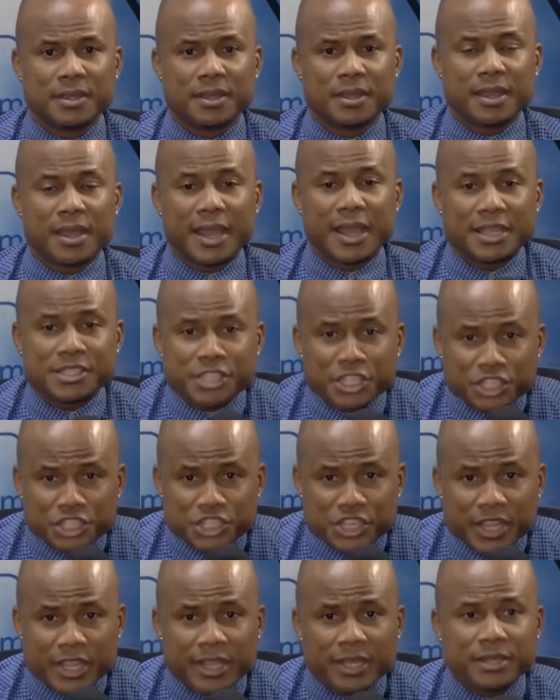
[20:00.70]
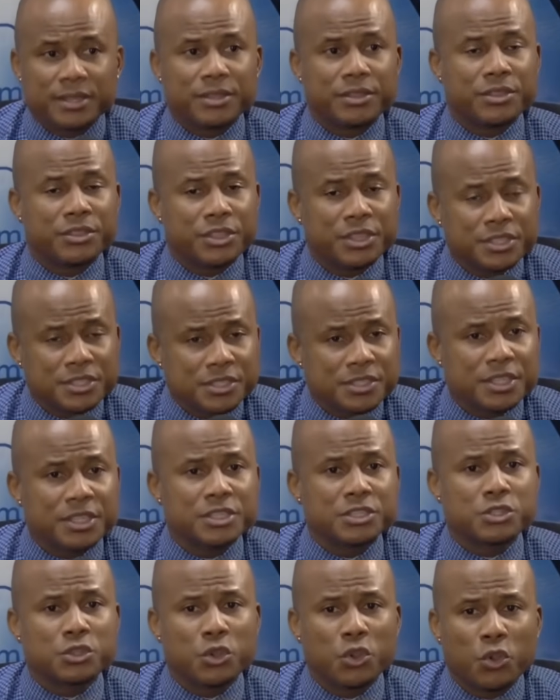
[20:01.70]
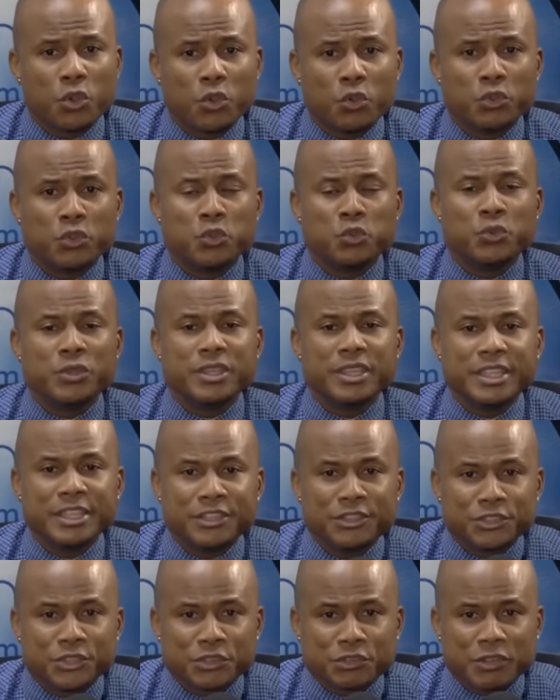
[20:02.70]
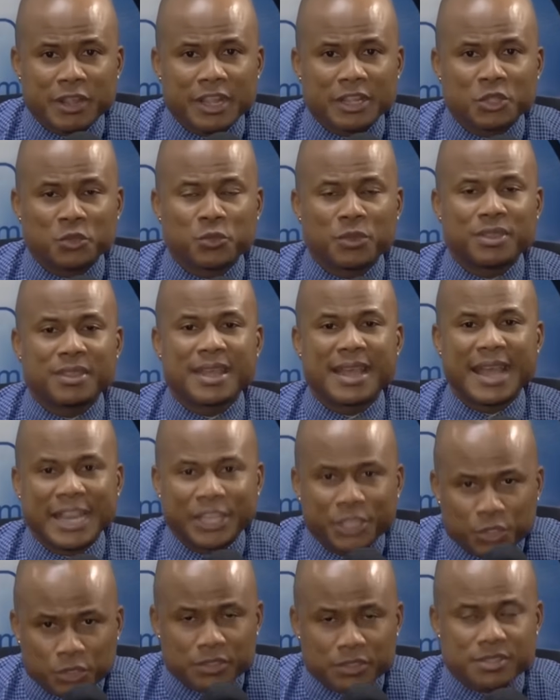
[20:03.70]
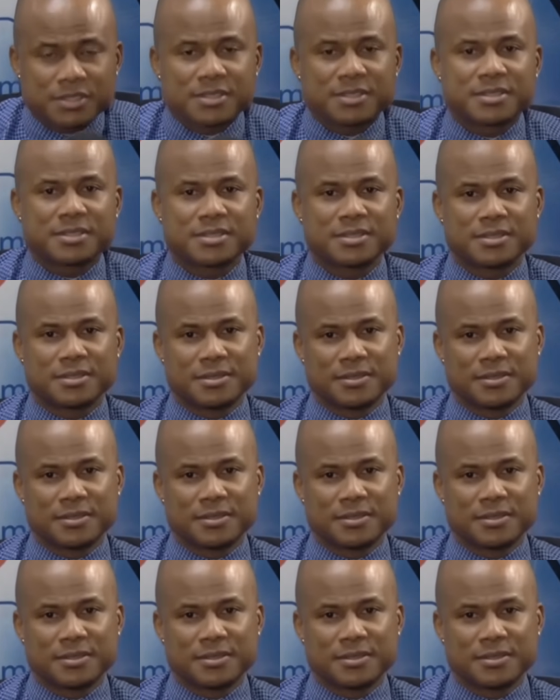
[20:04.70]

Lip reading: as a child, this is how you interact with adults.